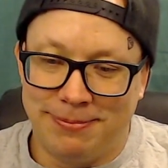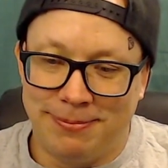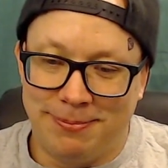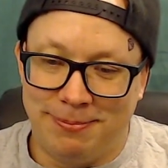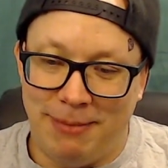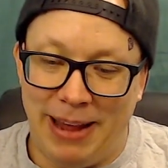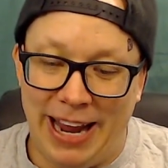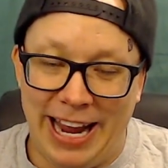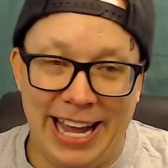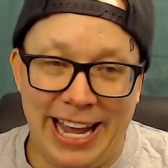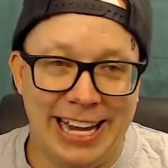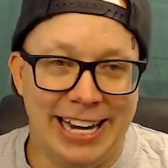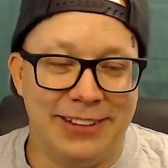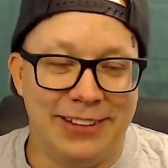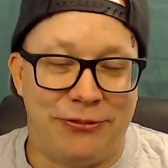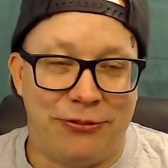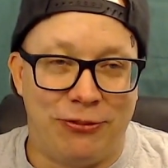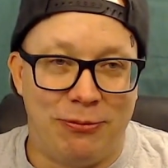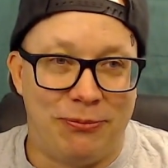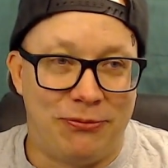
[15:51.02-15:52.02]
Man,
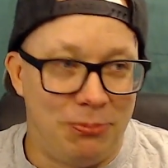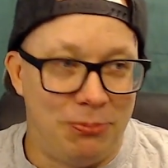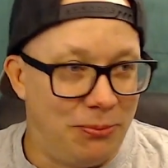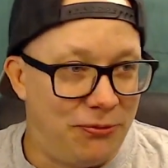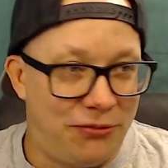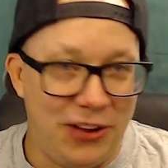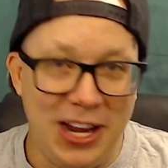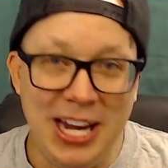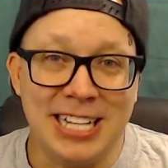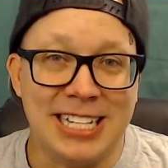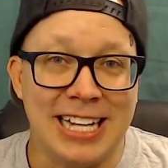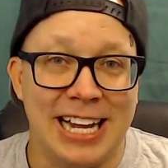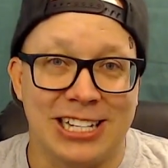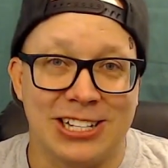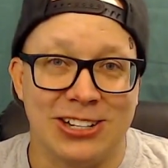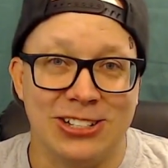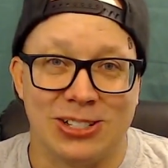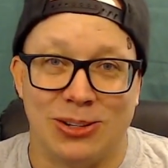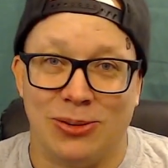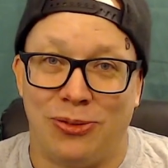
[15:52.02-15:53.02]
fake
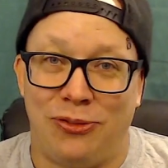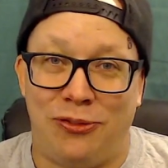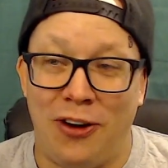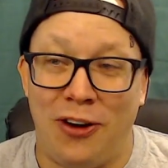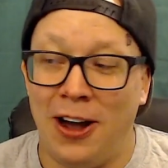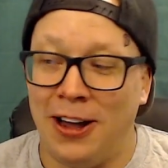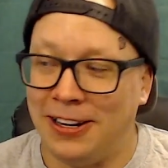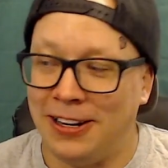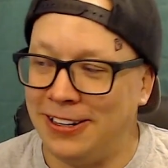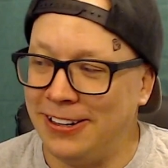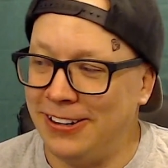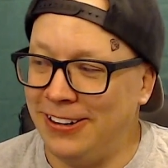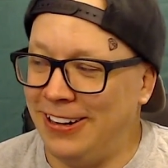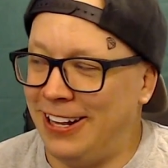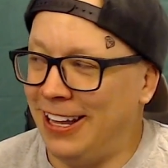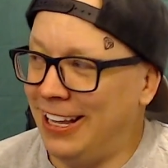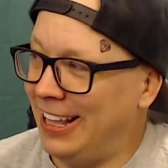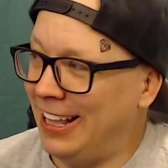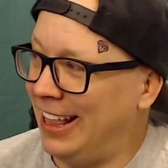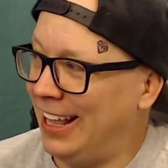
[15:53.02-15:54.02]
tattoos are fun, dude.